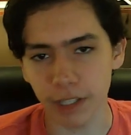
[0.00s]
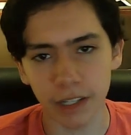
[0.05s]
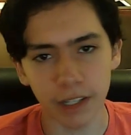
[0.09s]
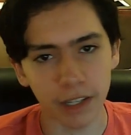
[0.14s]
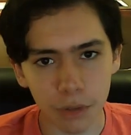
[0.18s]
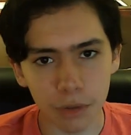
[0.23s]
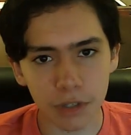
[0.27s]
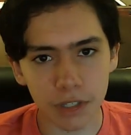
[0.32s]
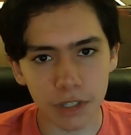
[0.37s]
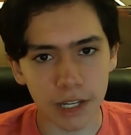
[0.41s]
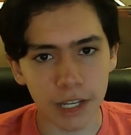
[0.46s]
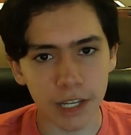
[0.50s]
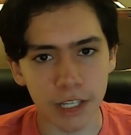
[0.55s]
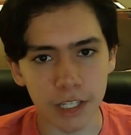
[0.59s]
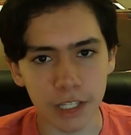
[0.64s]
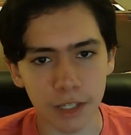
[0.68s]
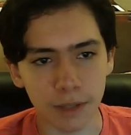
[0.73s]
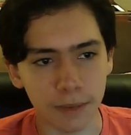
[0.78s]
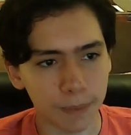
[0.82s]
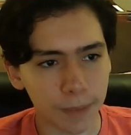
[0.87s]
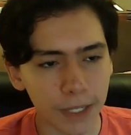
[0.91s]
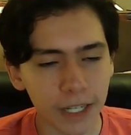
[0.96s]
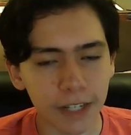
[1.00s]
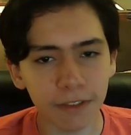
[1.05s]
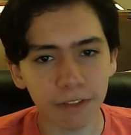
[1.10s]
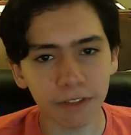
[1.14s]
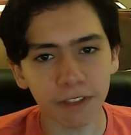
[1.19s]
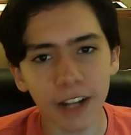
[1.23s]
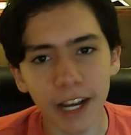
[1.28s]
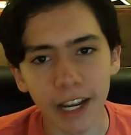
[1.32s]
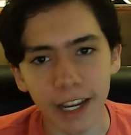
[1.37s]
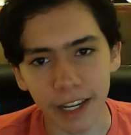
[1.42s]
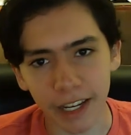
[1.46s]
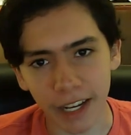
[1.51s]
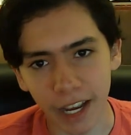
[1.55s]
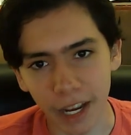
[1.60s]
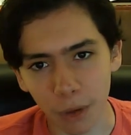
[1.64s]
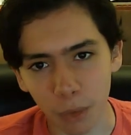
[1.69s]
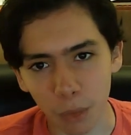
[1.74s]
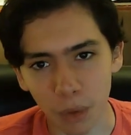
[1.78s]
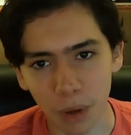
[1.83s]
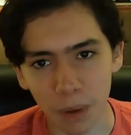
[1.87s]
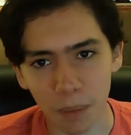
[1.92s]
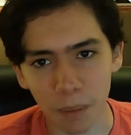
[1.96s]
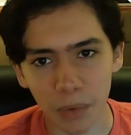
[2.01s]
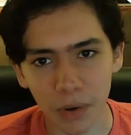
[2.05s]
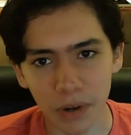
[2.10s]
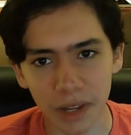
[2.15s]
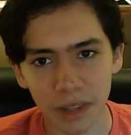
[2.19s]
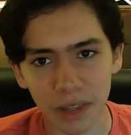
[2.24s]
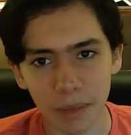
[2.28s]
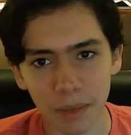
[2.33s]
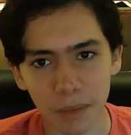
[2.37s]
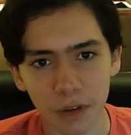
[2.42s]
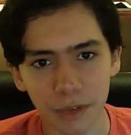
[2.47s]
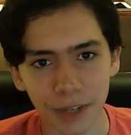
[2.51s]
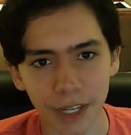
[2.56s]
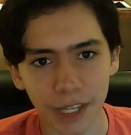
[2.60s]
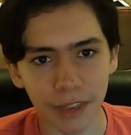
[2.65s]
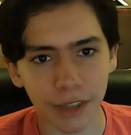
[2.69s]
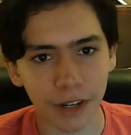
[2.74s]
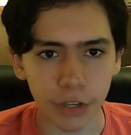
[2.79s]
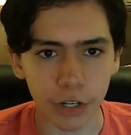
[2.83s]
Cruise is speed flying at one point in the movie.